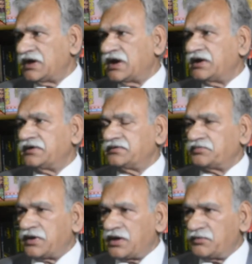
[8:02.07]
And
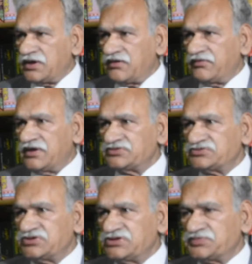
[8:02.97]
primary
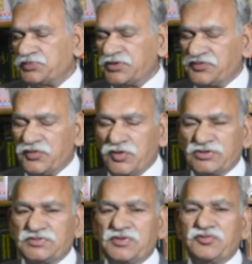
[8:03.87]
evidence is put
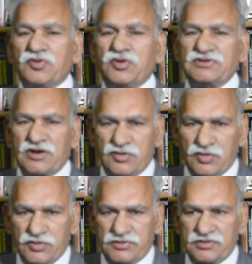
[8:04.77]
forth before the
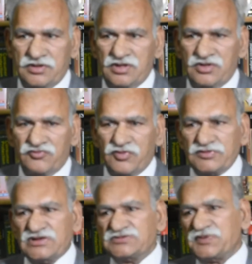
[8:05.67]
court for
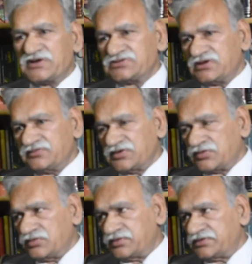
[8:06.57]
the inspection of the
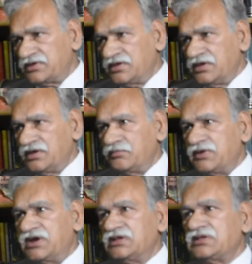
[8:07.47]
court.
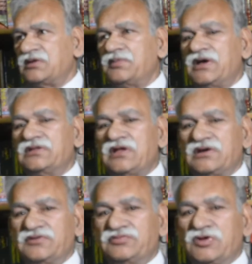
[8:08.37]
Meaning thereby
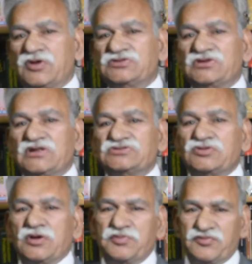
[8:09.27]
that if the original is
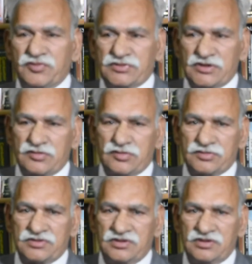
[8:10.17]
not before the
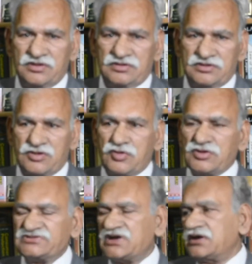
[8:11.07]

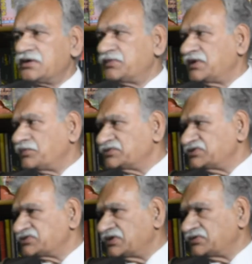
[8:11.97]
court shall not be in a
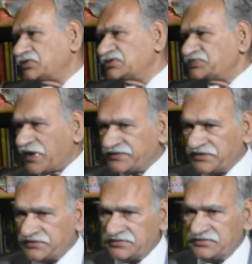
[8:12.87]
position to inspect
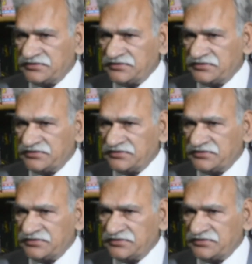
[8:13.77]
it.